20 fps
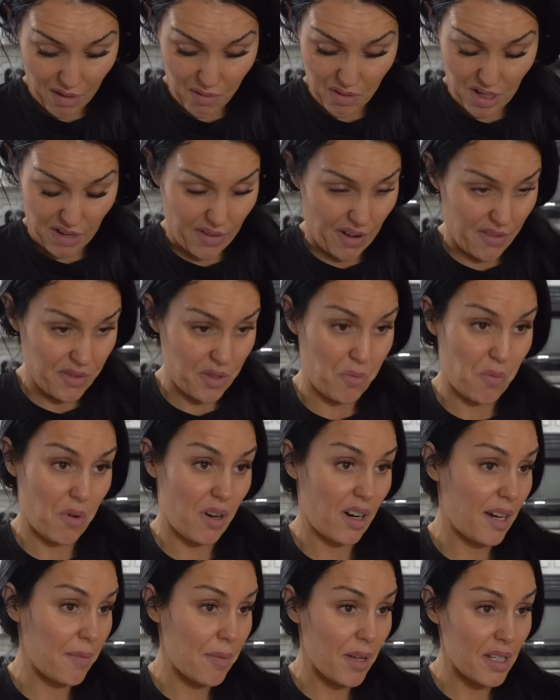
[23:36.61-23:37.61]
I will never have to
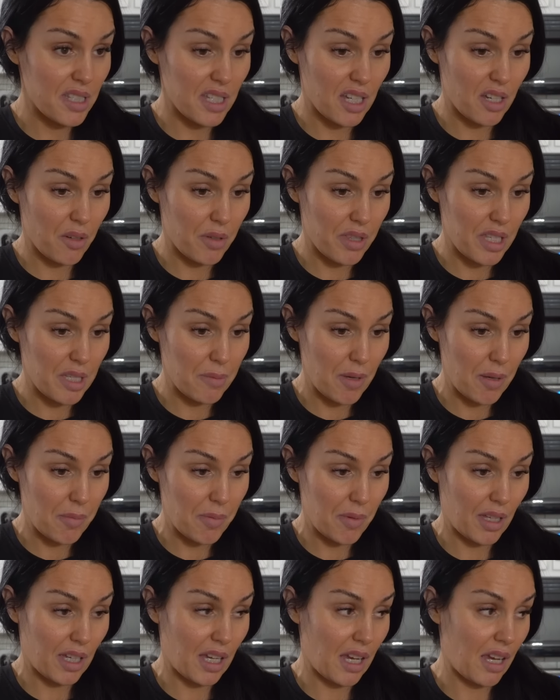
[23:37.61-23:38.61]
worry about dealing with these
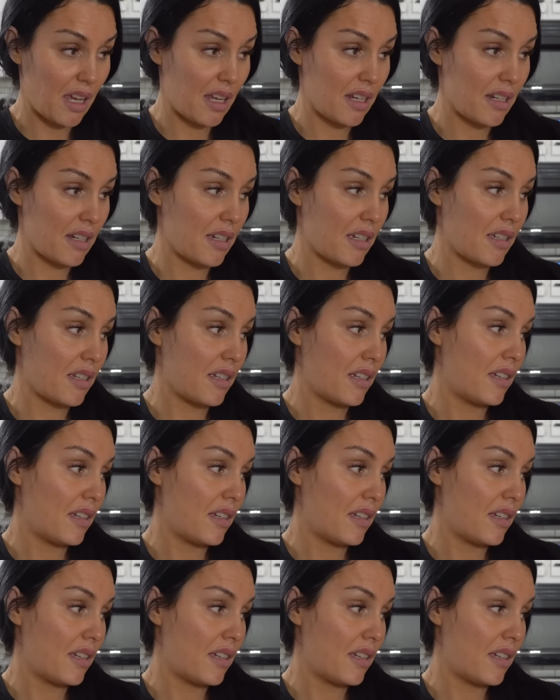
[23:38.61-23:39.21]
people again.